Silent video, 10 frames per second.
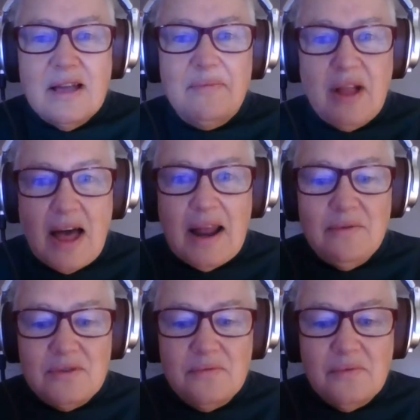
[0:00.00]
I'm glad I
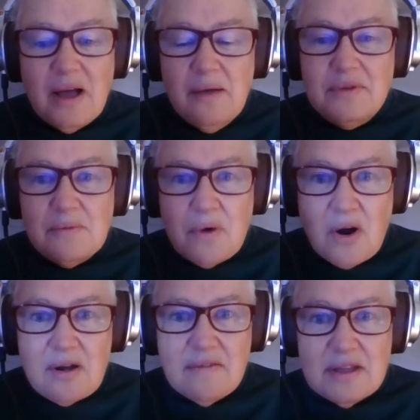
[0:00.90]
was a
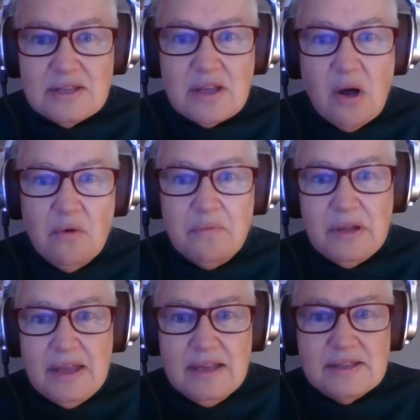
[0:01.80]
part of it. So
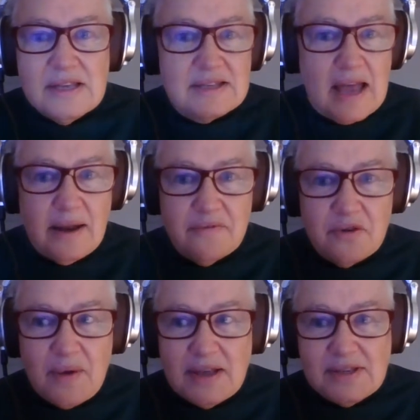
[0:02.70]
please sign up
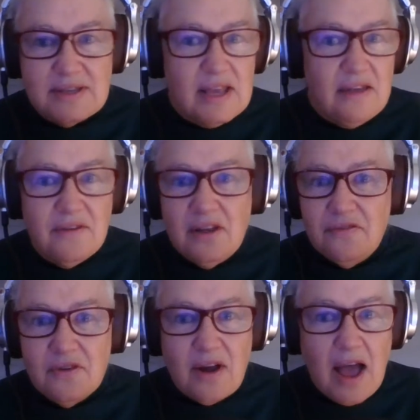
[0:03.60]
for races. Even
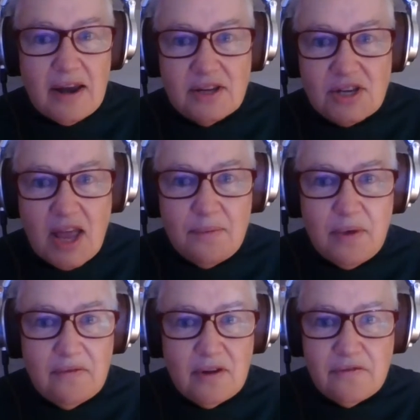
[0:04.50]
if you're out of shape,
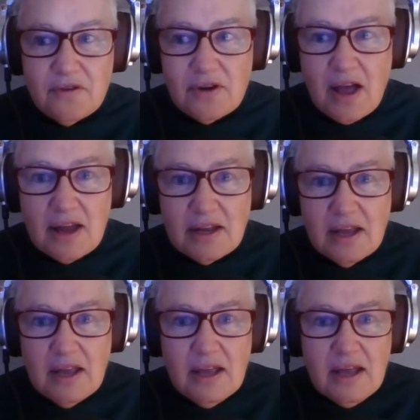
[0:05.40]
even if you're not
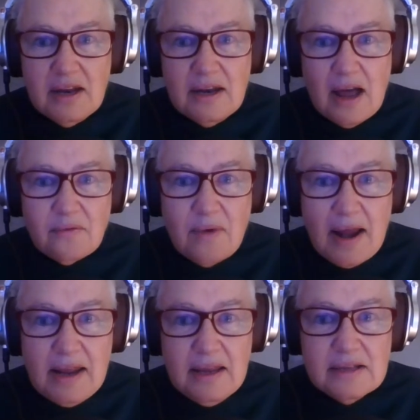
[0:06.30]
not
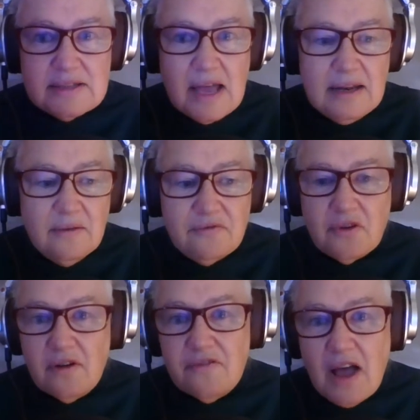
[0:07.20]
ready, sign up
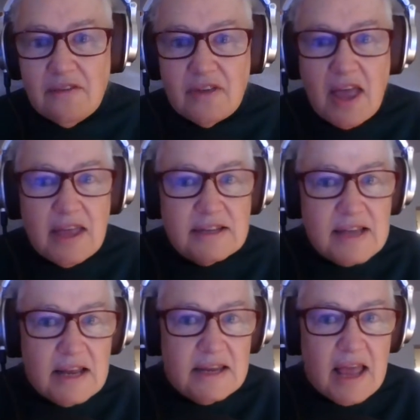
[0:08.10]
for a 5K, a
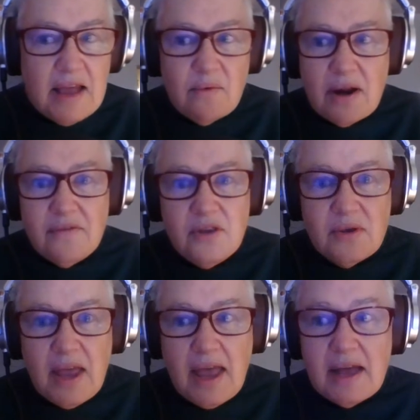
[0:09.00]
10K, whatever you
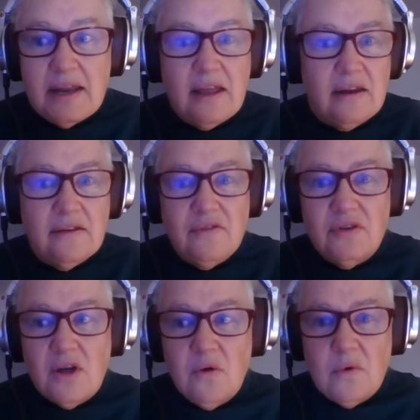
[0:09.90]
can. And if
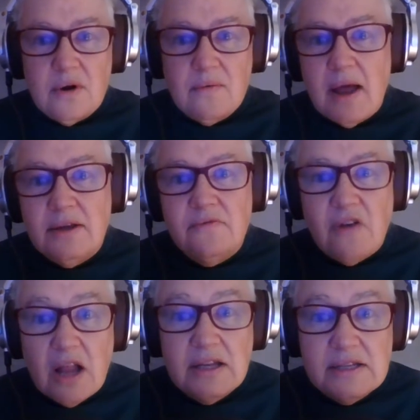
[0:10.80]
you don't want to run,
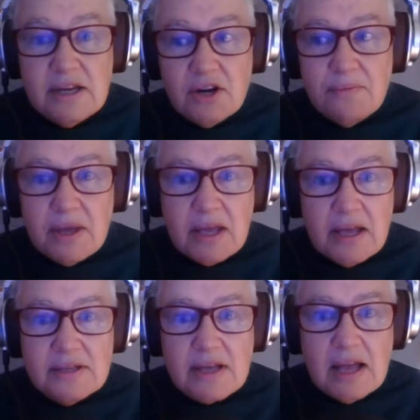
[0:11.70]
volunteer,
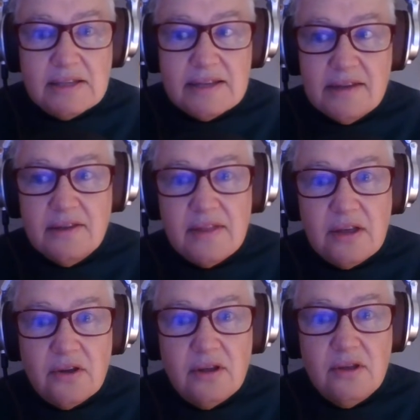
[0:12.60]
because I'll tell you, they
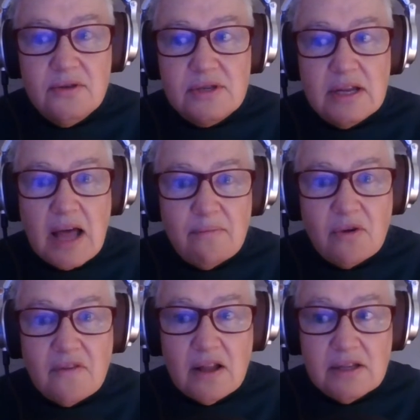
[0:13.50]
could have used a lot more